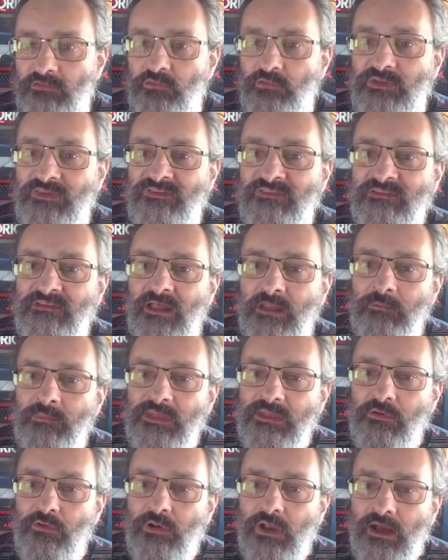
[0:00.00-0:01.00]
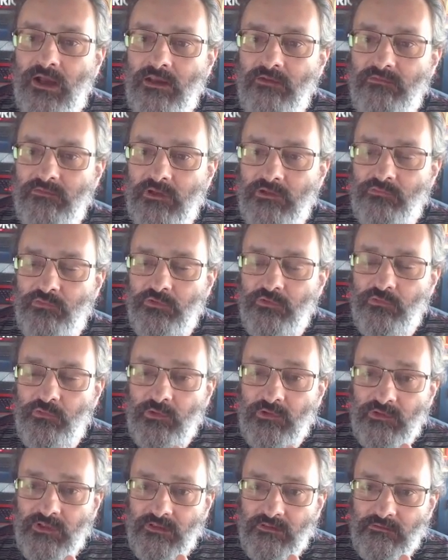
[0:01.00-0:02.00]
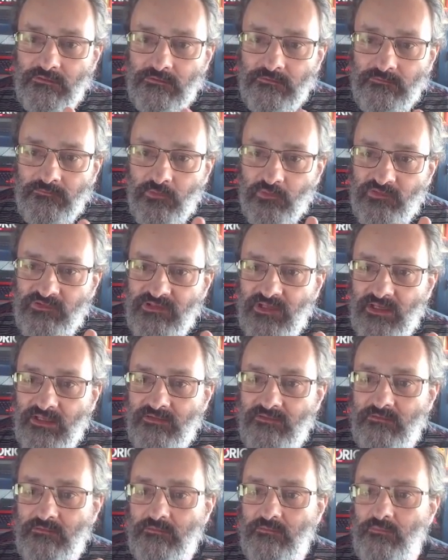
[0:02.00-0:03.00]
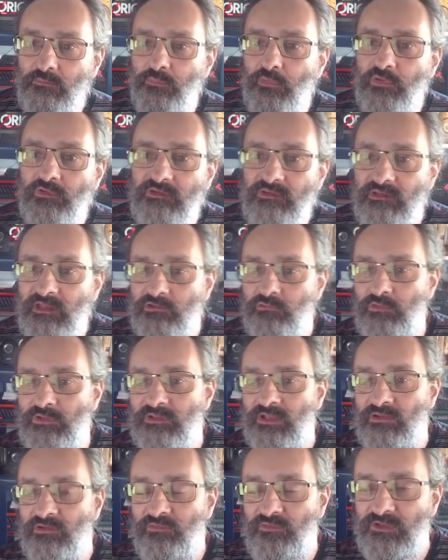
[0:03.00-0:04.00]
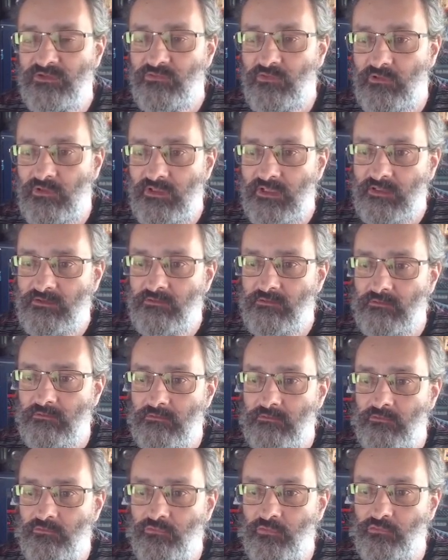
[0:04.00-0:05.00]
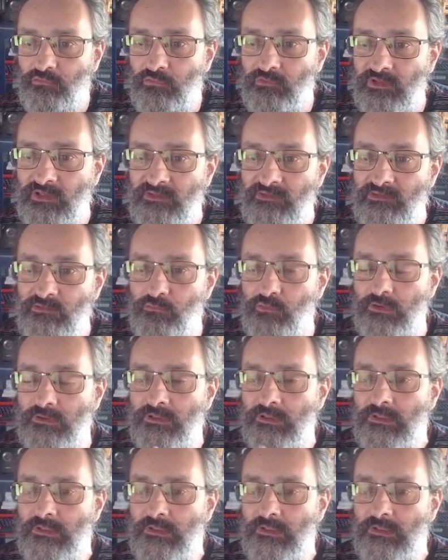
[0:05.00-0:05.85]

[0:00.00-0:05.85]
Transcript: it starts being alive at 148, but it actually does things only at 281.